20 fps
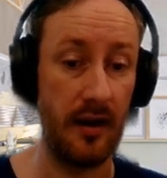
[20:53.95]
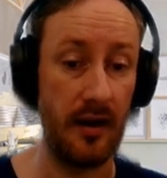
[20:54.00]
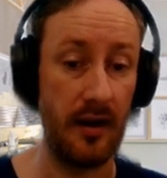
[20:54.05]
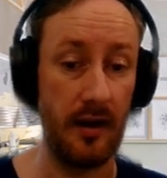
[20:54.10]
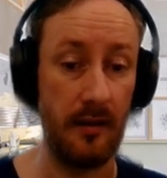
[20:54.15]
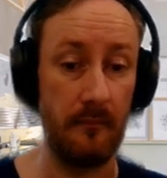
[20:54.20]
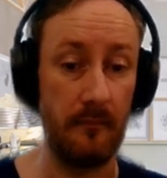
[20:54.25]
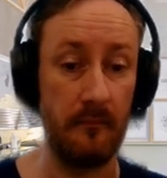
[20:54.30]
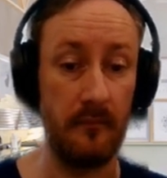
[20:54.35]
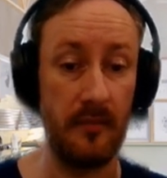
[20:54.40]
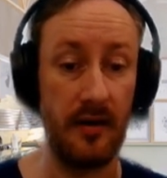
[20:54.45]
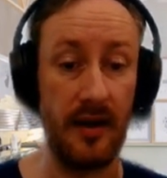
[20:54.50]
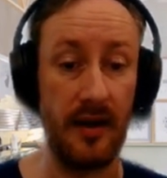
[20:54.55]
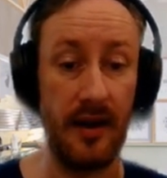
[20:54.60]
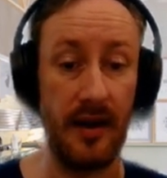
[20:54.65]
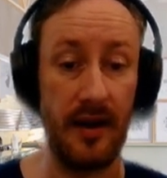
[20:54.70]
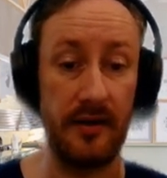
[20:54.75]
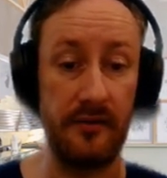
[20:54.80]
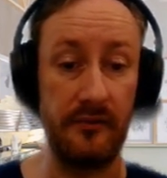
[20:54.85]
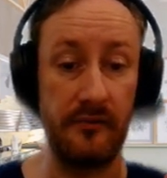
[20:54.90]
and
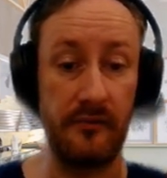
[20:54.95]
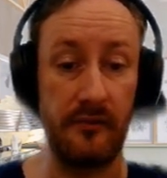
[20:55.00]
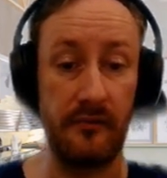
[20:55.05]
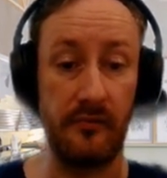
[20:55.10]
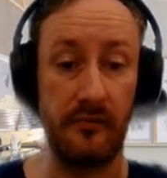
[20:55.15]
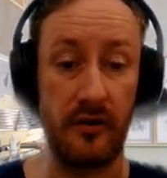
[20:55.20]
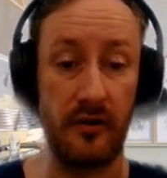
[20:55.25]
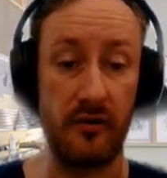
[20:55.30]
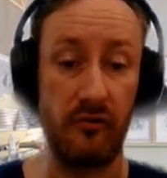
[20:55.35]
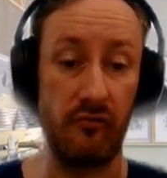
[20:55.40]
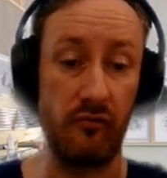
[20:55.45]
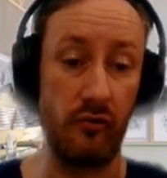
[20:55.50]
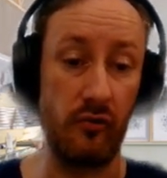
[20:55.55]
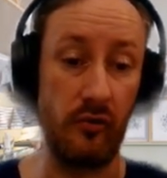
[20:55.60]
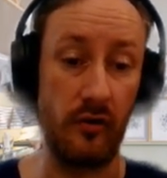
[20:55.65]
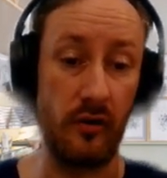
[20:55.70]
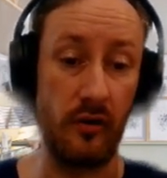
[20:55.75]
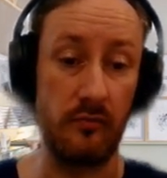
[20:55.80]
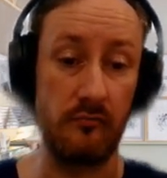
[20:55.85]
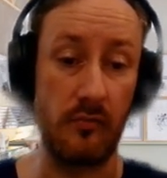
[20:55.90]
the
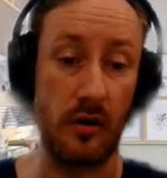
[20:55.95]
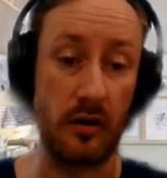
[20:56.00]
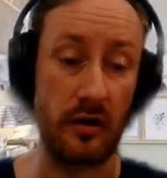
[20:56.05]
Karura